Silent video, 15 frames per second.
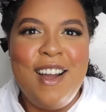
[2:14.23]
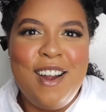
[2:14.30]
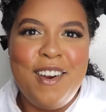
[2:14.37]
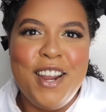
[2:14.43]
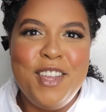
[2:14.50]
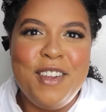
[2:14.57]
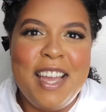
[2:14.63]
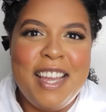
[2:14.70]
All
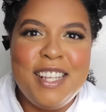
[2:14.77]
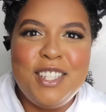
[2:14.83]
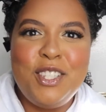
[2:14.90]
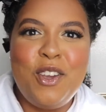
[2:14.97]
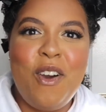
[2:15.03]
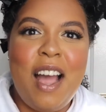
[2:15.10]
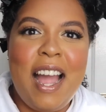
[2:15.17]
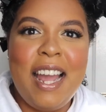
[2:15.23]
right, you guys,
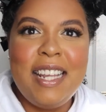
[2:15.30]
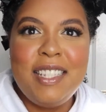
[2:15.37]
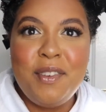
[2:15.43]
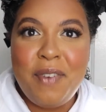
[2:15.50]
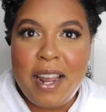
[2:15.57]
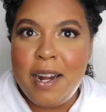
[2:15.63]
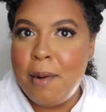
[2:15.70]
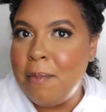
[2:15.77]
so I
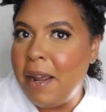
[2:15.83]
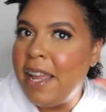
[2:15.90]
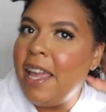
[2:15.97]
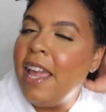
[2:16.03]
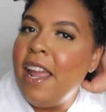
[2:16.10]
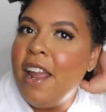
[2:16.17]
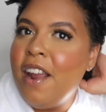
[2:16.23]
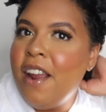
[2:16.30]
divided my
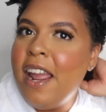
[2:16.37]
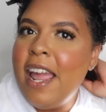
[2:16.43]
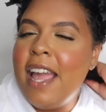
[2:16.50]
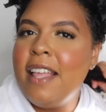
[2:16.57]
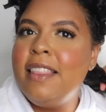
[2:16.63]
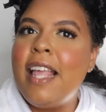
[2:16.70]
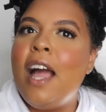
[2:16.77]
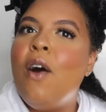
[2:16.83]
hair
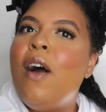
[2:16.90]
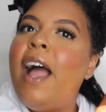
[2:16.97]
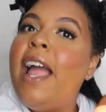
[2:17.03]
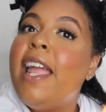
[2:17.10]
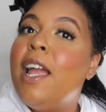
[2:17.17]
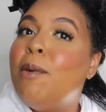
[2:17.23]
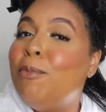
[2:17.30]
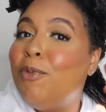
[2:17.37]
and now
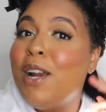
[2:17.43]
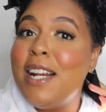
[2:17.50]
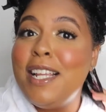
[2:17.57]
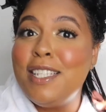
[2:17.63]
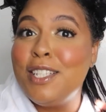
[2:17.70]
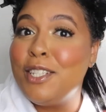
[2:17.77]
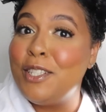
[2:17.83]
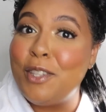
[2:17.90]
I am
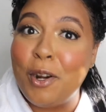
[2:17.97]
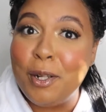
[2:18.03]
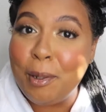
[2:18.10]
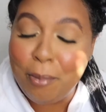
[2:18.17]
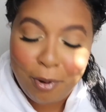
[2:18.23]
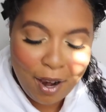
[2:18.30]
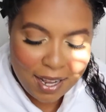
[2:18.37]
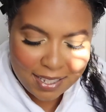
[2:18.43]
ready to start
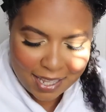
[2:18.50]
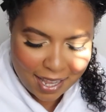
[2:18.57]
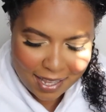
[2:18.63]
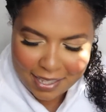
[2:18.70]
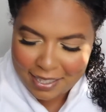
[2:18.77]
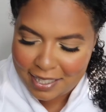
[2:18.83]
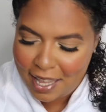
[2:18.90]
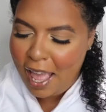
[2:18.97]
the
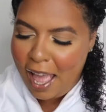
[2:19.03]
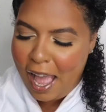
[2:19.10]
process.